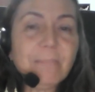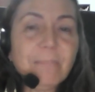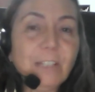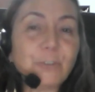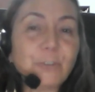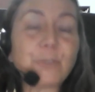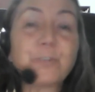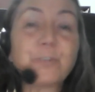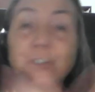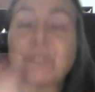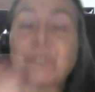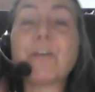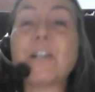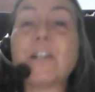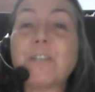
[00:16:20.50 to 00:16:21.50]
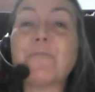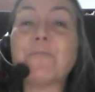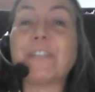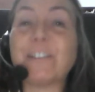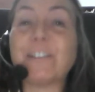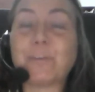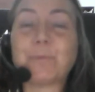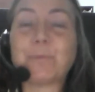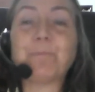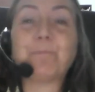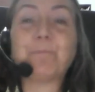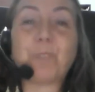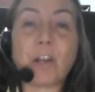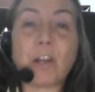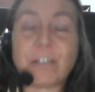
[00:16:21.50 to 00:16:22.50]
So she's running with this
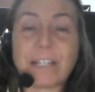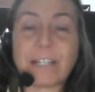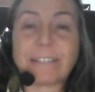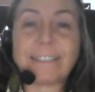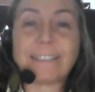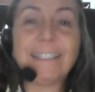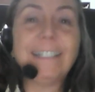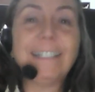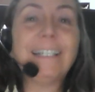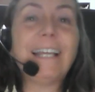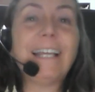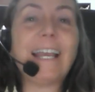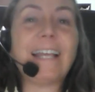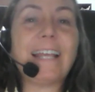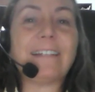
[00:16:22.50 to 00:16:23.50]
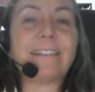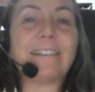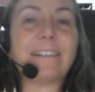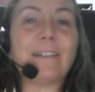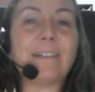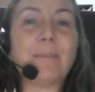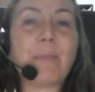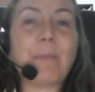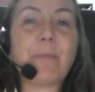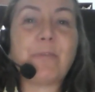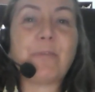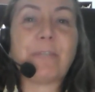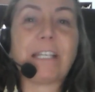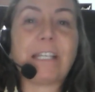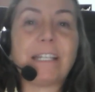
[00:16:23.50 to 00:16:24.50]
project, and maybe
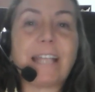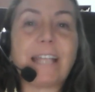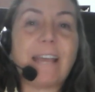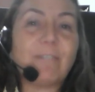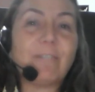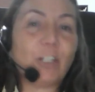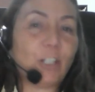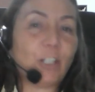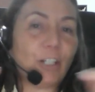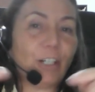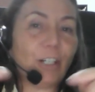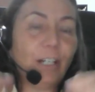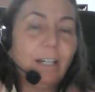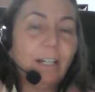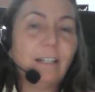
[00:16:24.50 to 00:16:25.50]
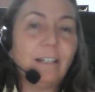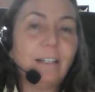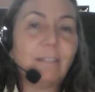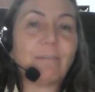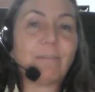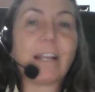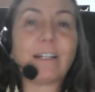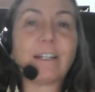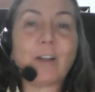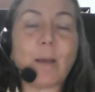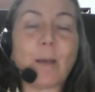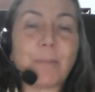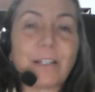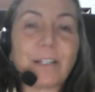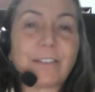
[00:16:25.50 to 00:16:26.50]
we can have her write a
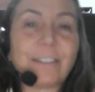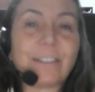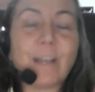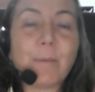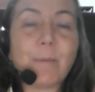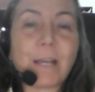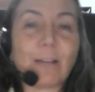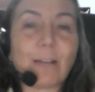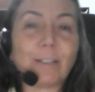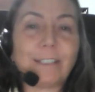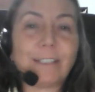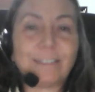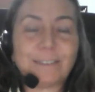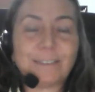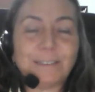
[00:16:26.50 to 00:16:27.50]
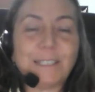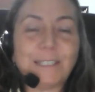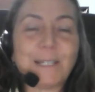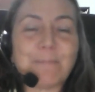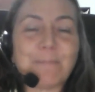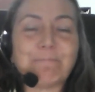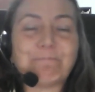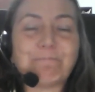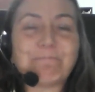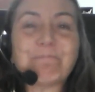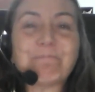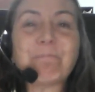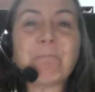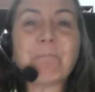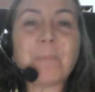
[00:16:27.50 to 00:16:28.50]
comment about it. Um,
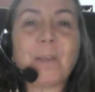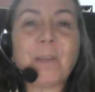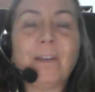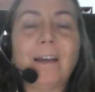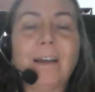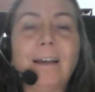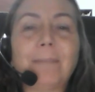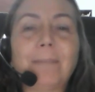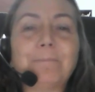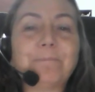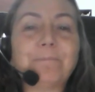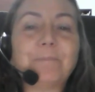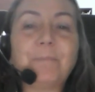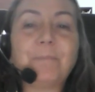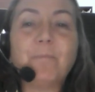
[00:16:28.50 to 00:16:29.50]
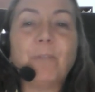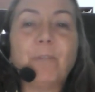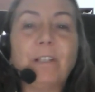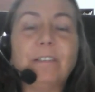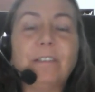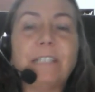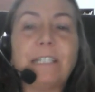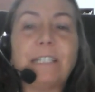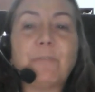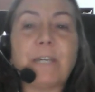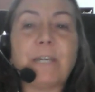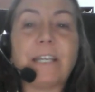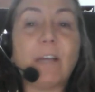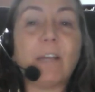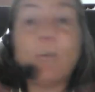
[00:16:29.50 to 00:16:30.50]
well,
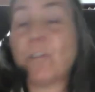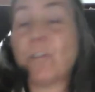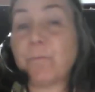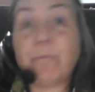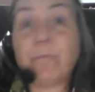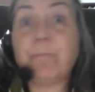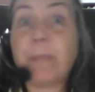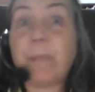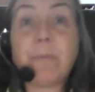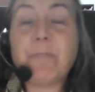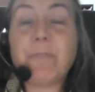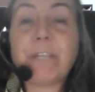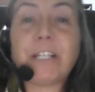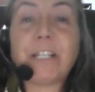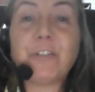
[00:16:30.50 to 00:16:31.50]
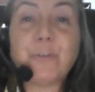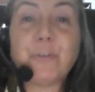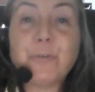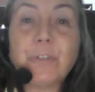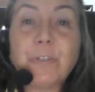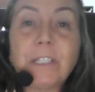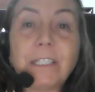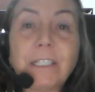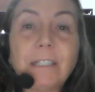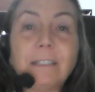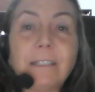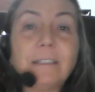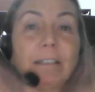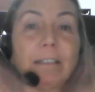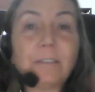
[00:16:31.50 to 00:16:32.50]
anyway, or maybe we can do a
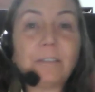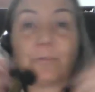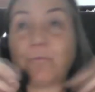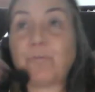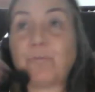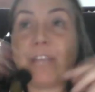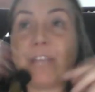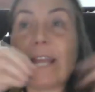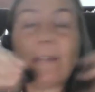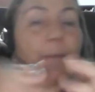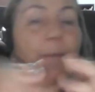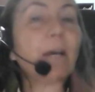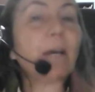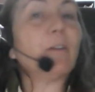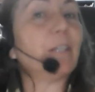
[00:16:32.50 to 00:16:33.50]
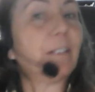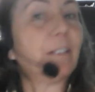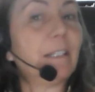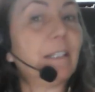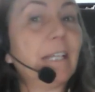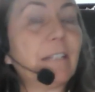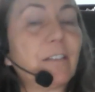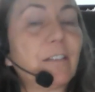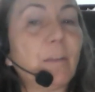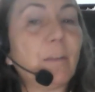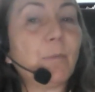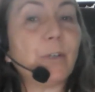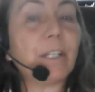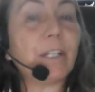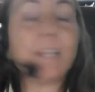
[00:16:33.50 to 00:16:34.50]
little chat about it at some
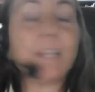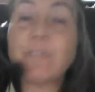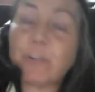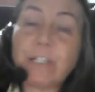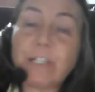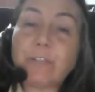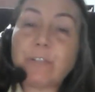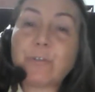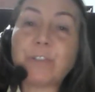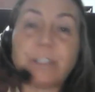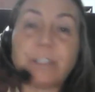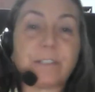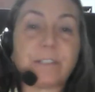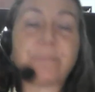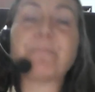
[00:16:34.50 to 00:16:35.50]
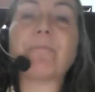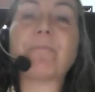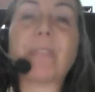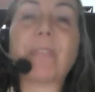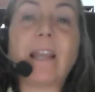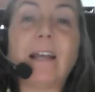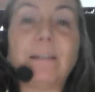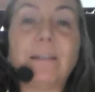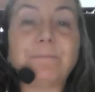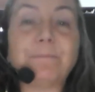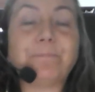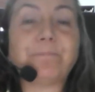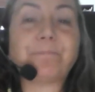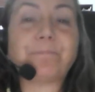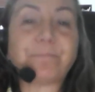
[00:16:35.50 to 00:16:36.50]
point if you're interested.
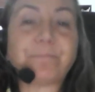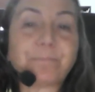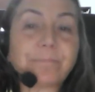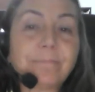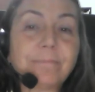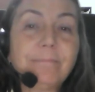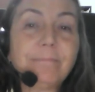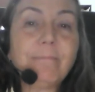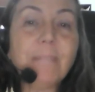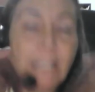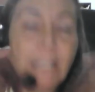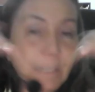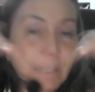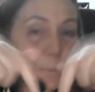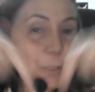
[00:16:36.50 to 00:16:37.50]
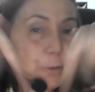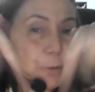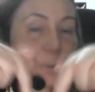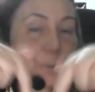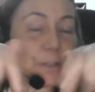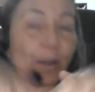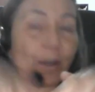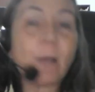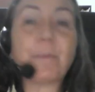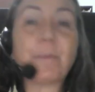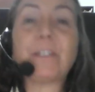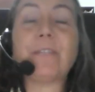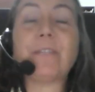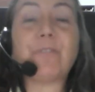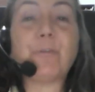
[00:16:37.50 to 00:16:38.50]
Um, Let me know in the comment
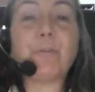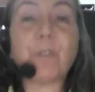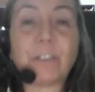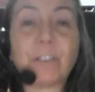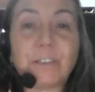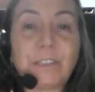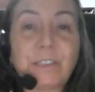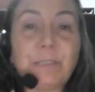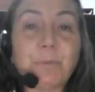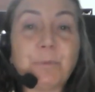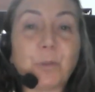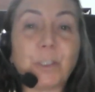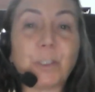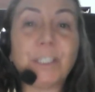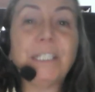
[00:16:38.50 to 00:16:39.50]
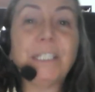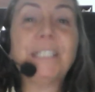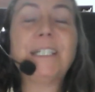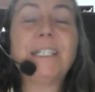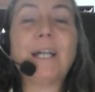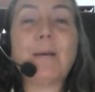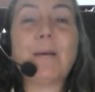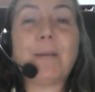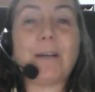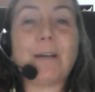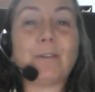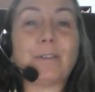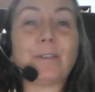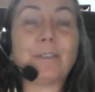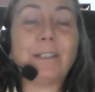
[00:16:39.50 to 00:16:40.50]
if you want to see more
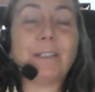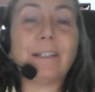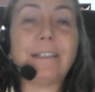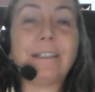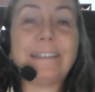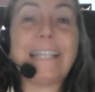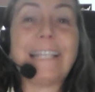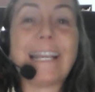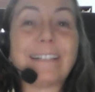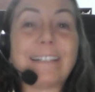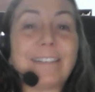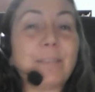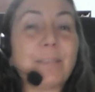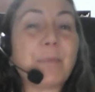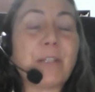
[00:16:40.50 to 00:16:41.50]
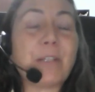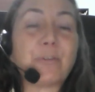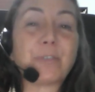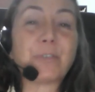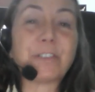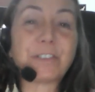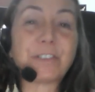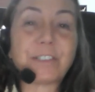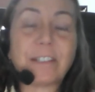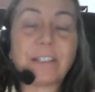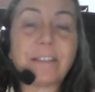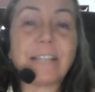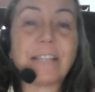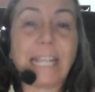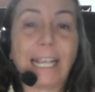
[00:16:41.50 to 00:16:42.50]
about the Etsy Pinterest
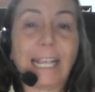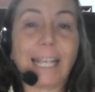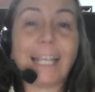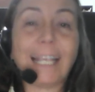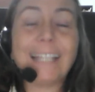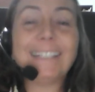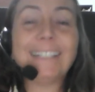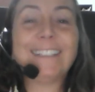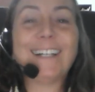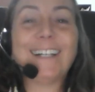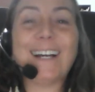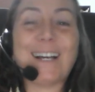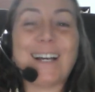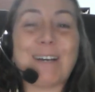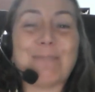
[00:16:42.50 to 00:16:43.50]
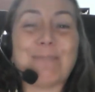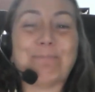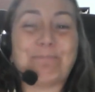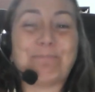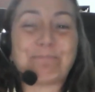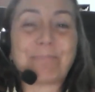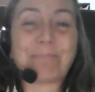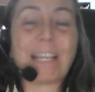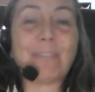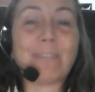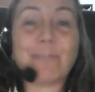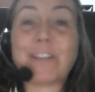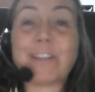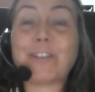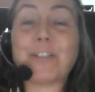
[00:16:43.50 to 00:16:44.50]
thing, and
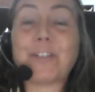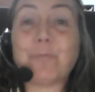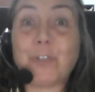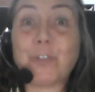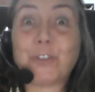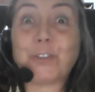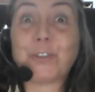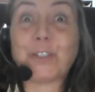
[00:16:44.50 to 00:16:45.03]
whether it works or